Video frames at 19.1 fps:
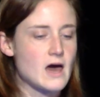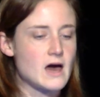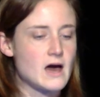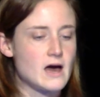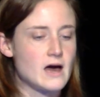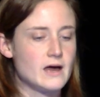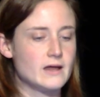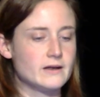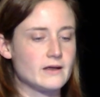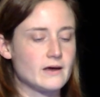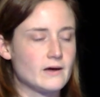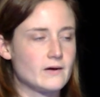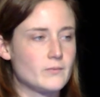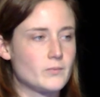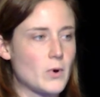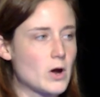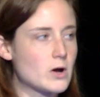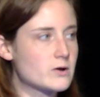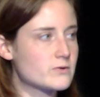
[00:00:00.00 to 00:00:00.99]
And
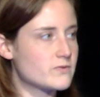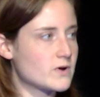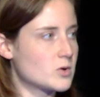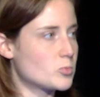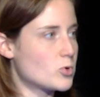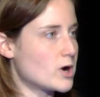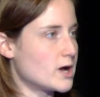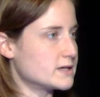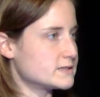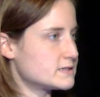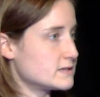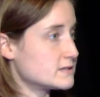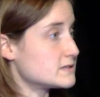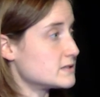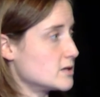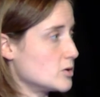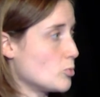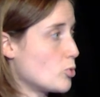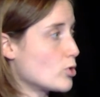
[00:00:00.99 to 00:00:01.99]
part of our process,
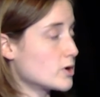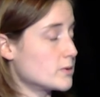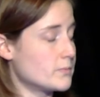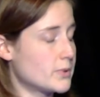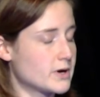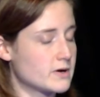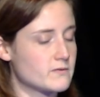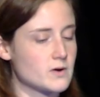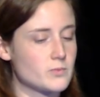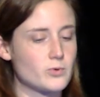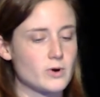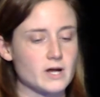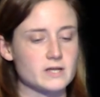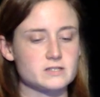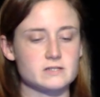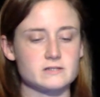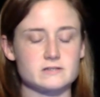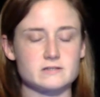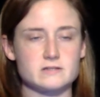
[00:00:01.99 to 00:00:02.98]
an important part of our
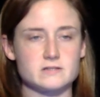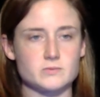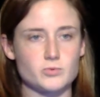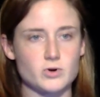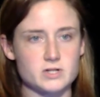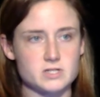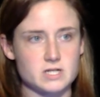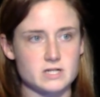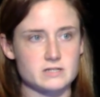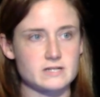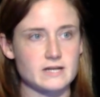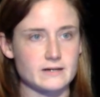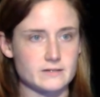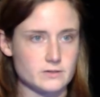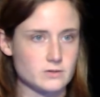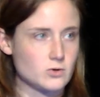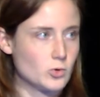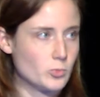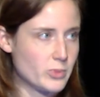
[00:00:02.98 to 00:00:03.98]
process, is a project
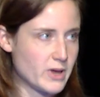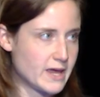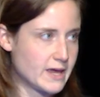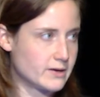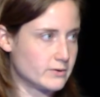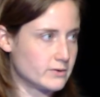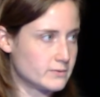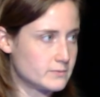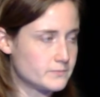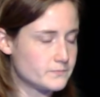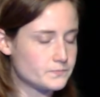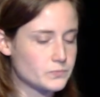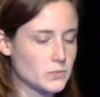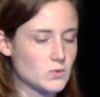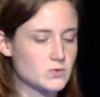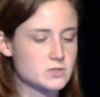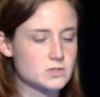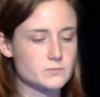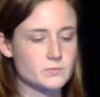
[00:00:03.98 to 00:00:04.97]
technical panel,
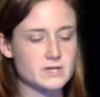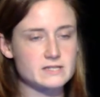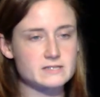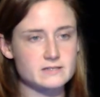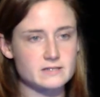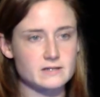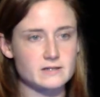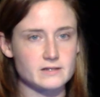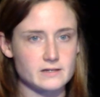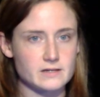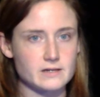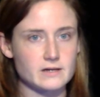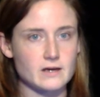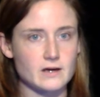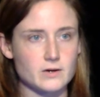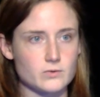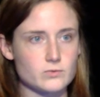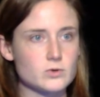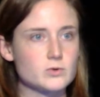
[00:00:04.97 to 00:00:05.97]
which are basically
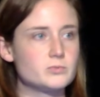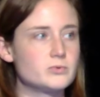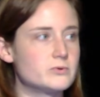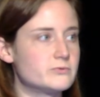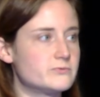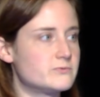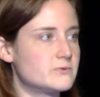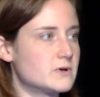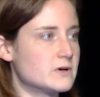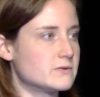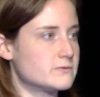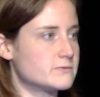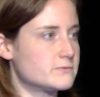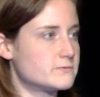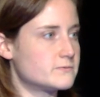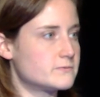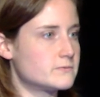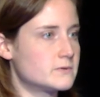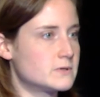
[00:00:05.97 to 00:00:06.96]
a group of
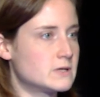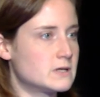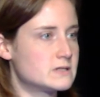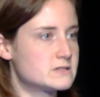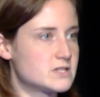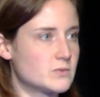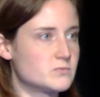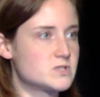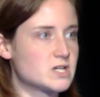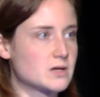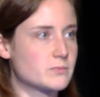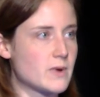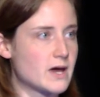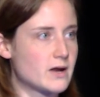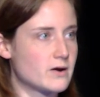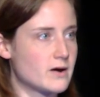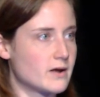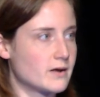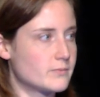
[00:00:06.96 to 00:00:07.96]
subject
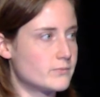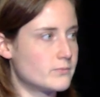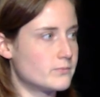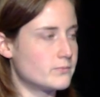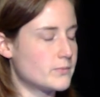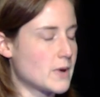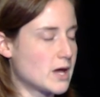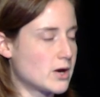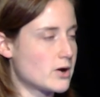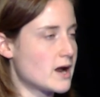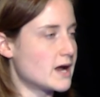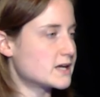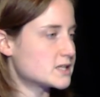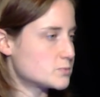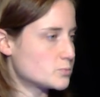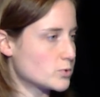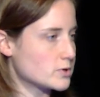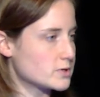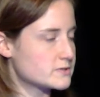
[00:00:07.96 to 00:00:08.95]
matter
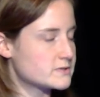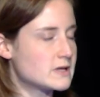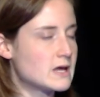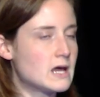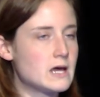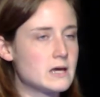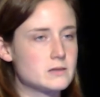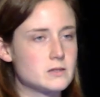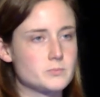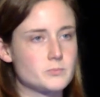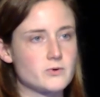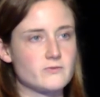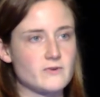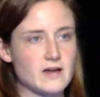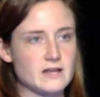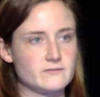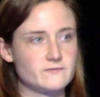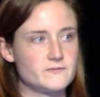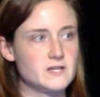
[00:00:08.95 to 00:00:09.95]
experts that
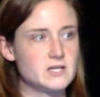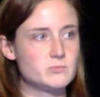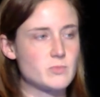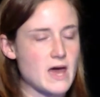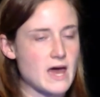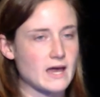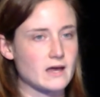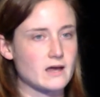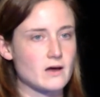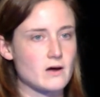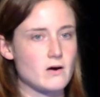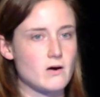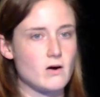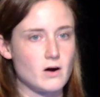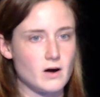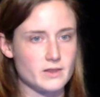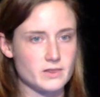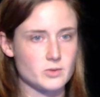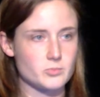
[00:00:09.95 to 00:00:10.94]
provide feedback
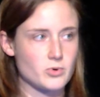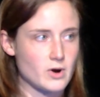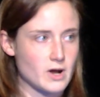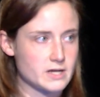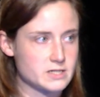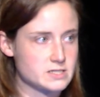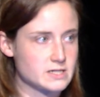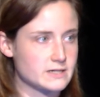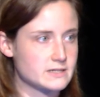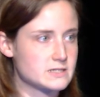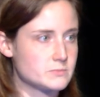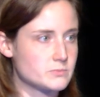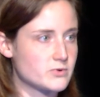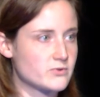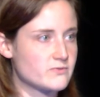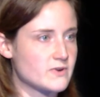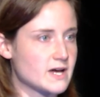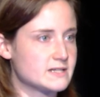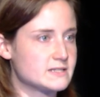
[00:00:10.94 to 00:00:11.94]
on the project and
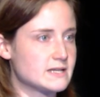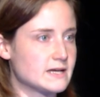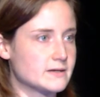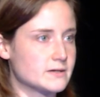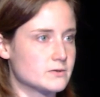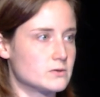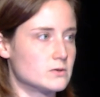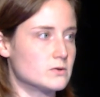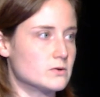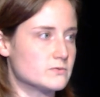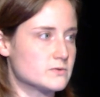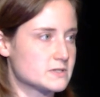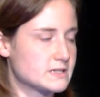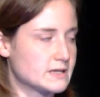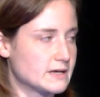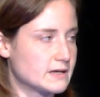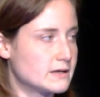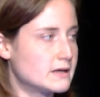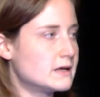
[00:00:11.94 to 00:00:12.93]
provide technical
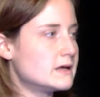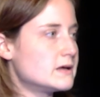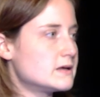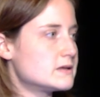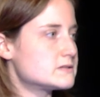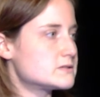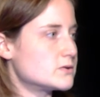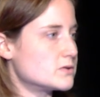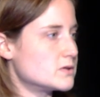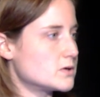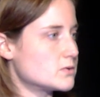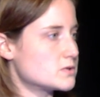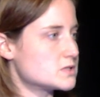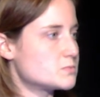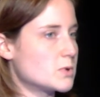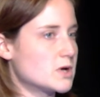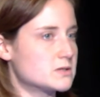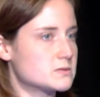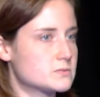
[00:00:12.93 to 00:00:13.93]
oversight. So they're
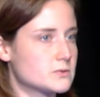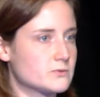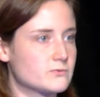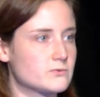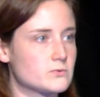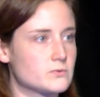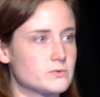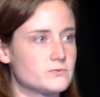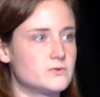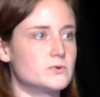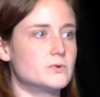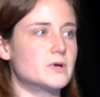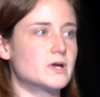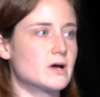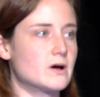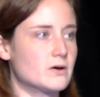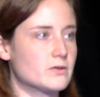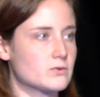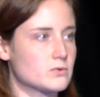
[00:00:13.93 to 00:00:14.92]
responsible for
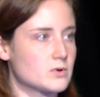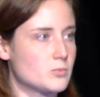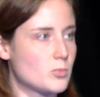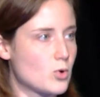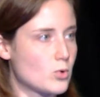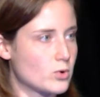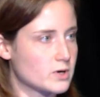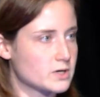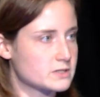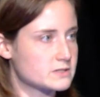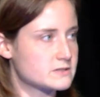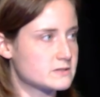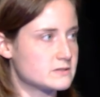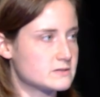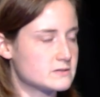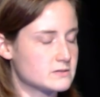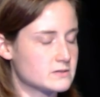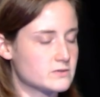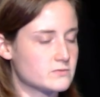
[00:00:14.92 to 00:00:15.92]
reviewing all the reports and
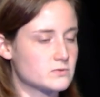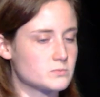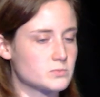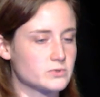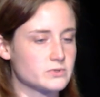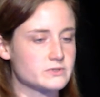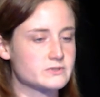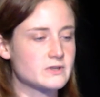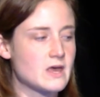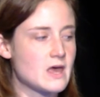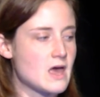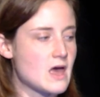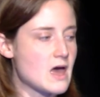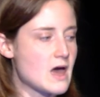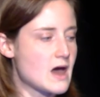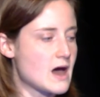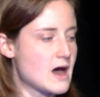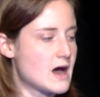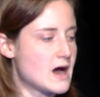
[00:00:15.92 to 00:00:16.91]
deliverables.
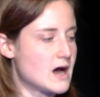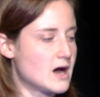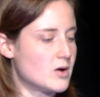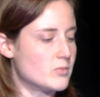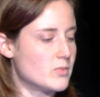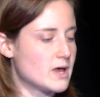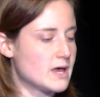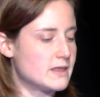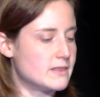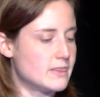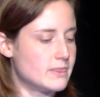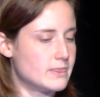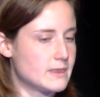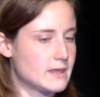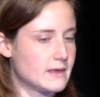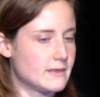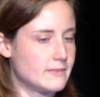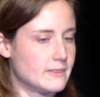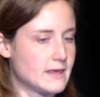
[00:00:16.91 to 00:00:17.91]

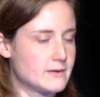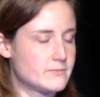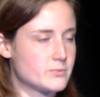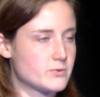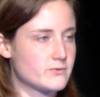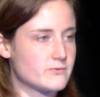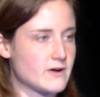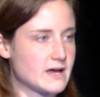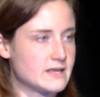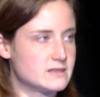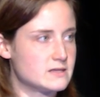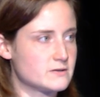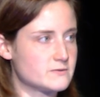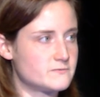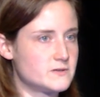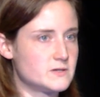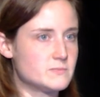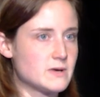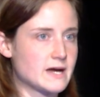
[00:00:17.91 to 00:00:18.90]
And they provide their
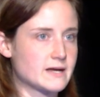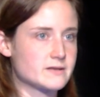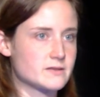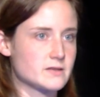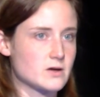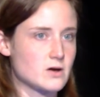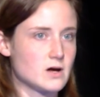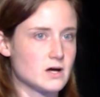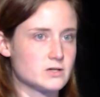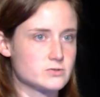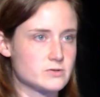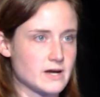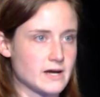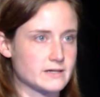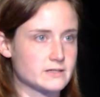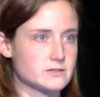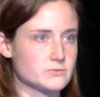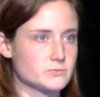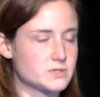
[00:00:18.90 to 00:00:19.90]
feedback to the
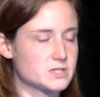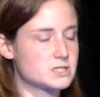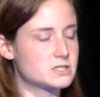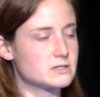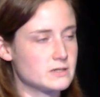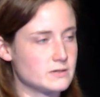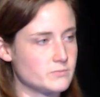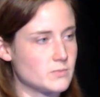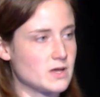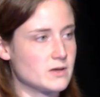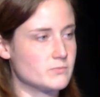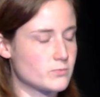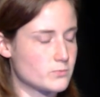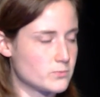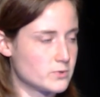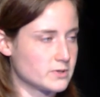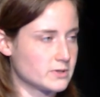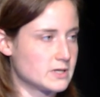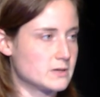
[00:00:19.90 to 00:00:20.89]
contractor, which
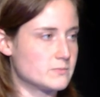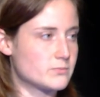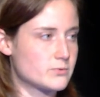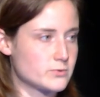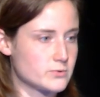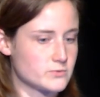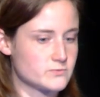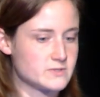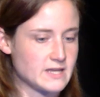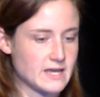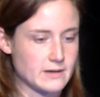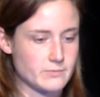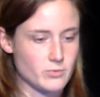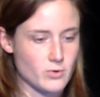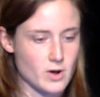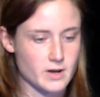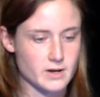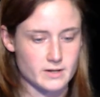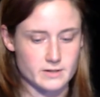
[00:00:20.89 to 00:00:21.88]
really improves the end
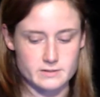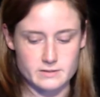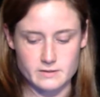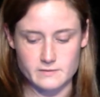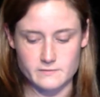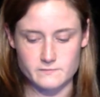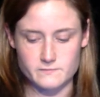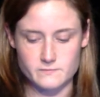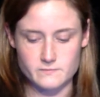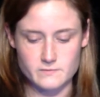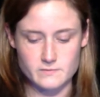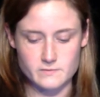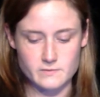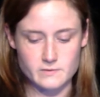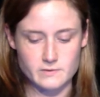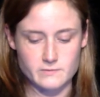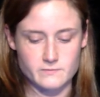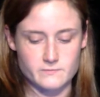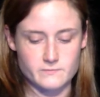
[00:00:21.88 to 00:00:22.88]
product of
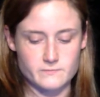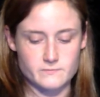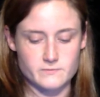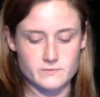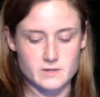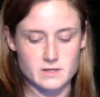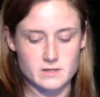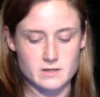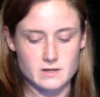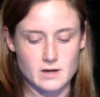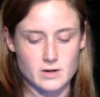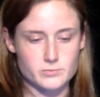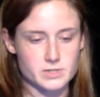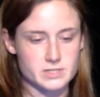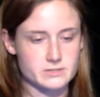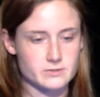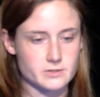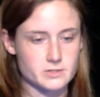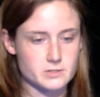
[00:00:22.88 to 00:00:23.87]
the
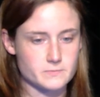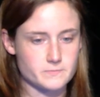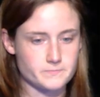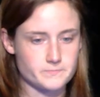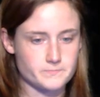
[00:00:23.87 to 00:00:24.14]
research.